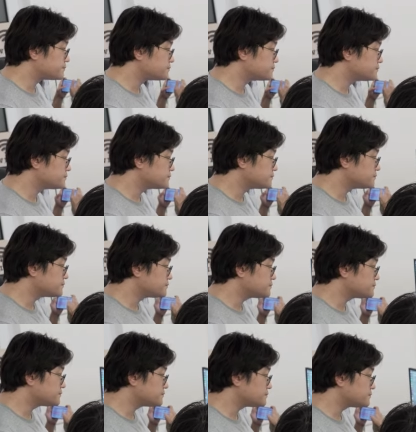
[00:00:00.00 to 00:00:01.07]

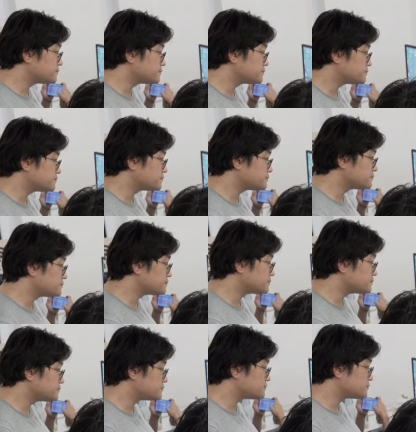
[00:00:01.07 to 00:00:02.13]

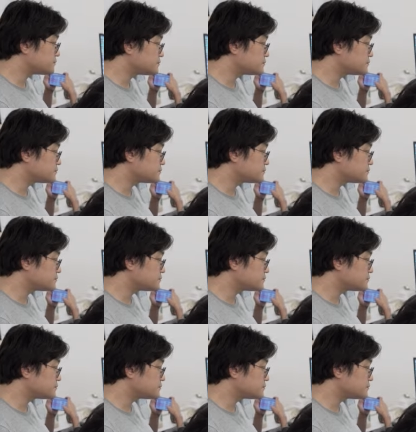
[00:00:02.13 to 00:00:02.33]
(silence)